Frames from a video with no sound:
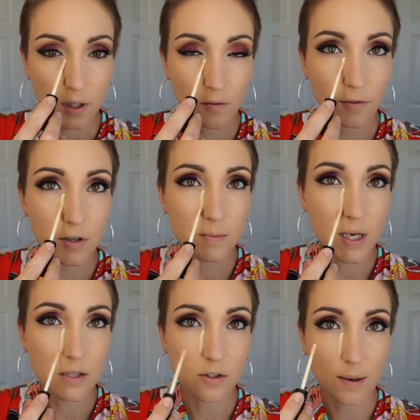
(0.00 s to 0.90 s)
first make
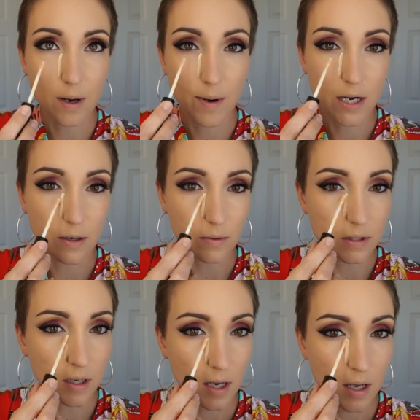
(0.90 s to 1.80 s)
a stripe by my
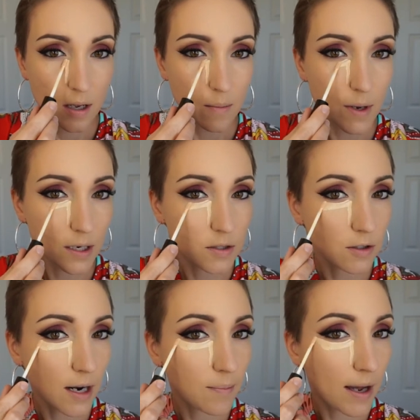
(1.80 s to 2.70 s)
nose, make a
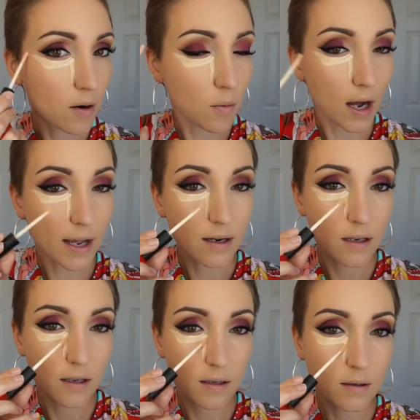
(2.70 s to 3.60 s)
stripe out wide,
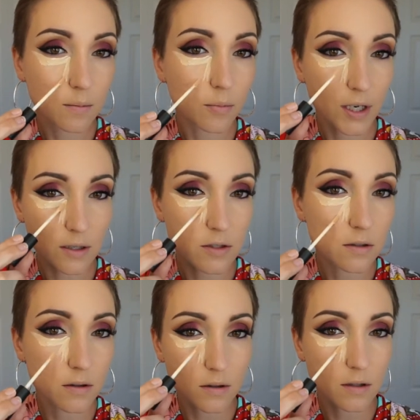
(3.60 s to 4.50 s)
bring
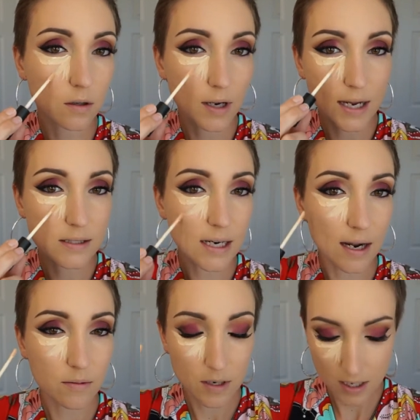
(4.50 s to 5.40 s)
little guys
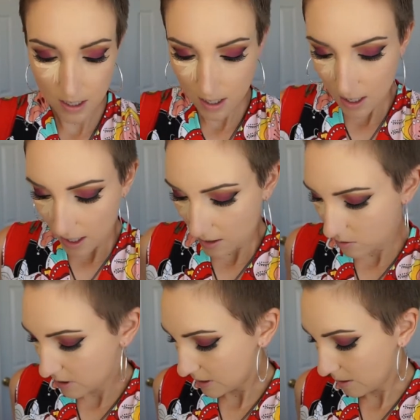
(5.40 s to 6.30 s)
down, and do
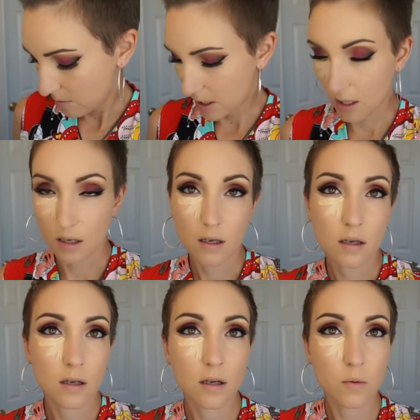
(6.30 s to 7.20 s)
the same thing
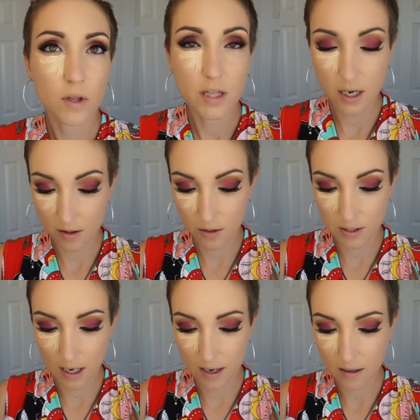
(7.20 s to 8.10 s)
with the other
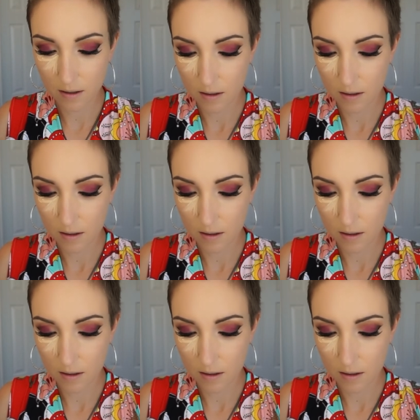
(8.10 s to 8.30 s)
side.